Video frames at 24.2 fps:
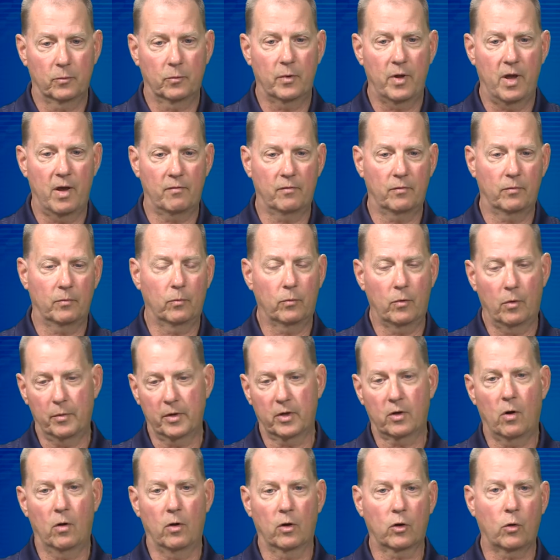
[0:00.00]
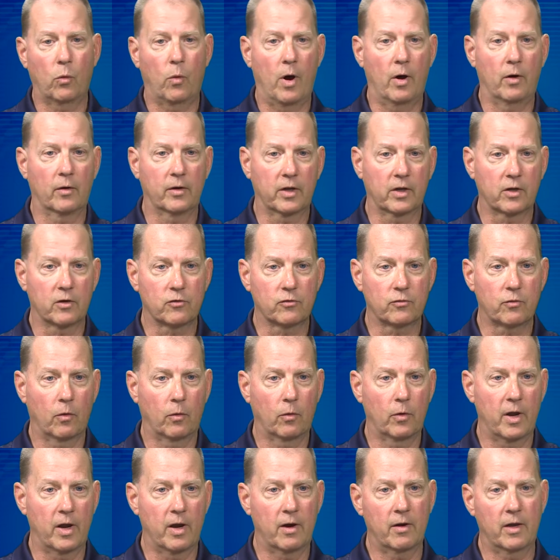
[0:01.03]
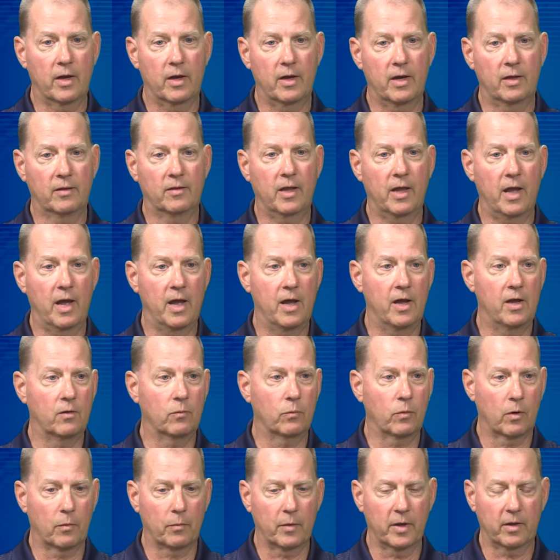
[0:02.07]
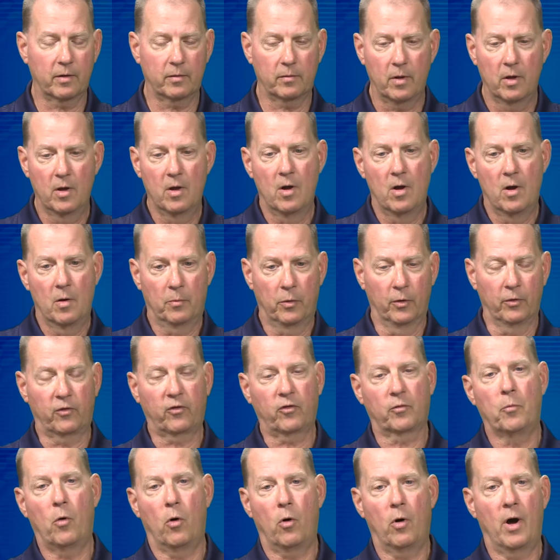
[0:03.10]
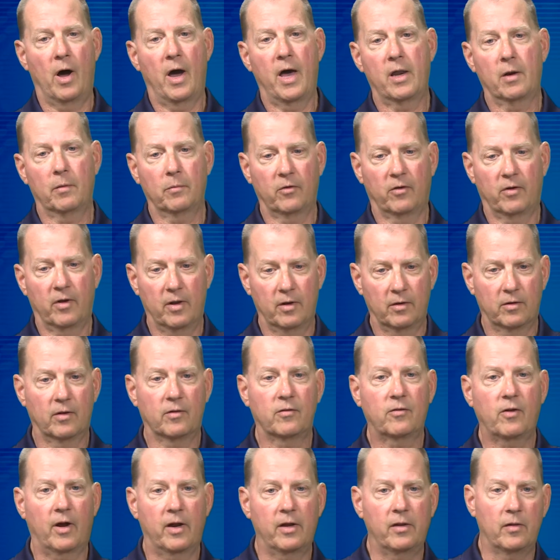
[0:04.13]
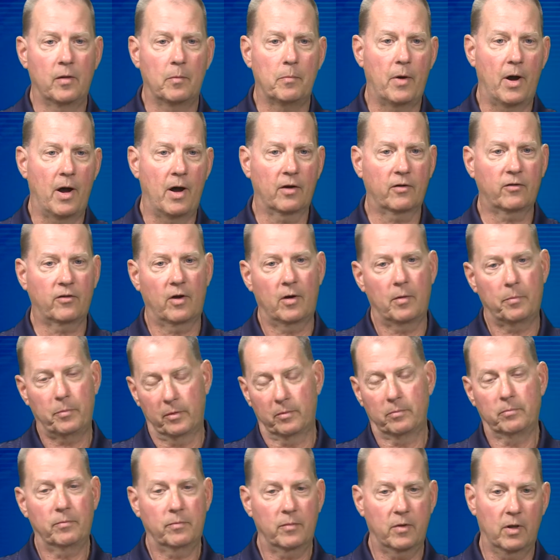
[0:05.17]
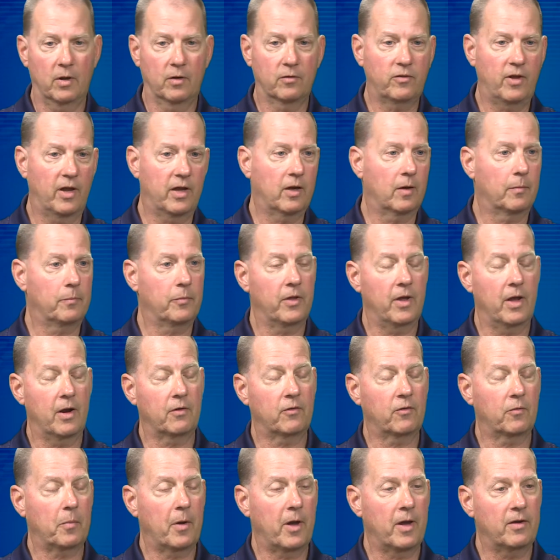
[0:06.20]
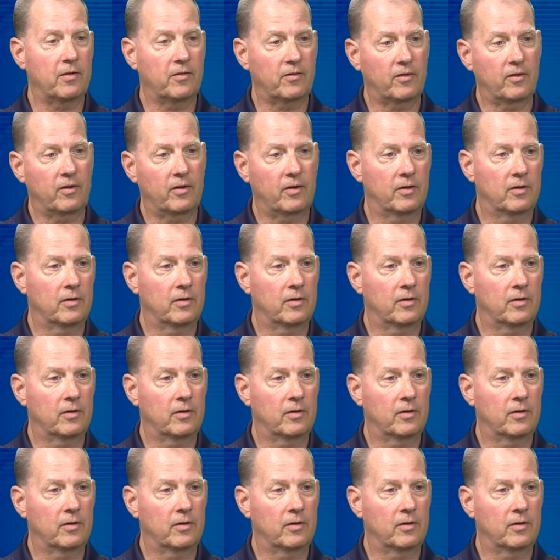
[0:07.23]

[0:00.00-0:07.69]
We have what we call a quality control area at the end where we can put small items in to tighten the box up and, you know, take up the airspace.